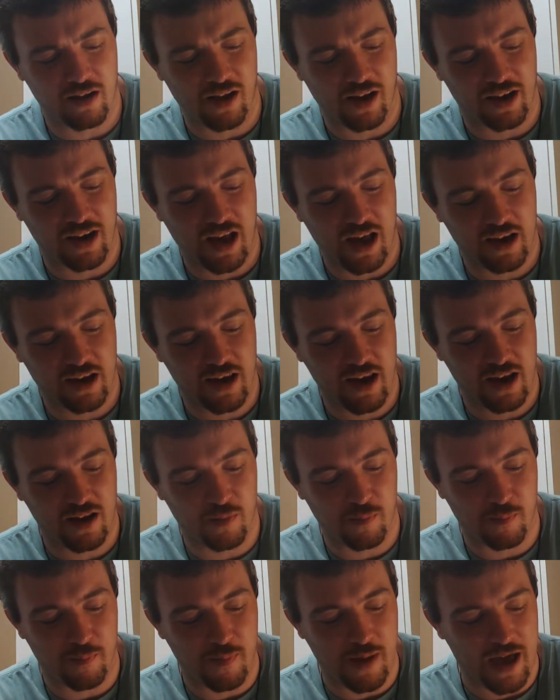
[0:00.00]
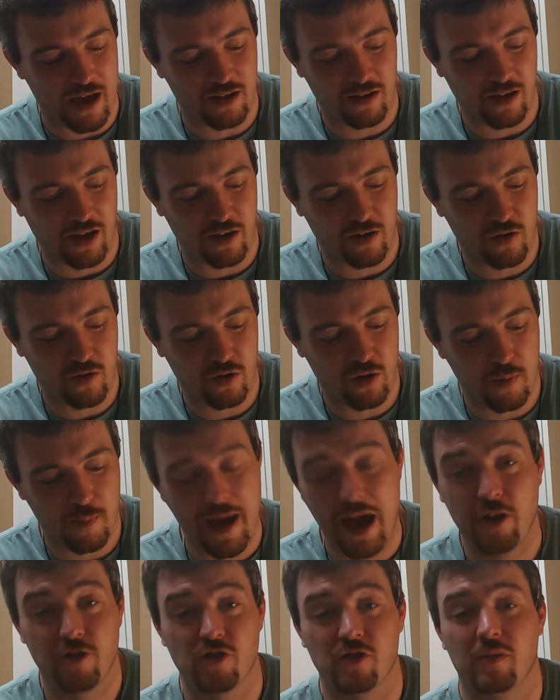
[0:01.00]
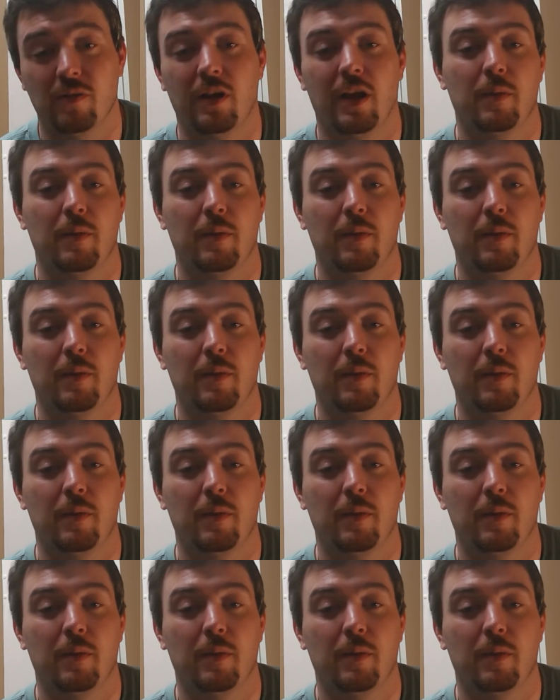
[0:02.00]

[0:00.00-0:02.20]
Like, I couldn't imagine,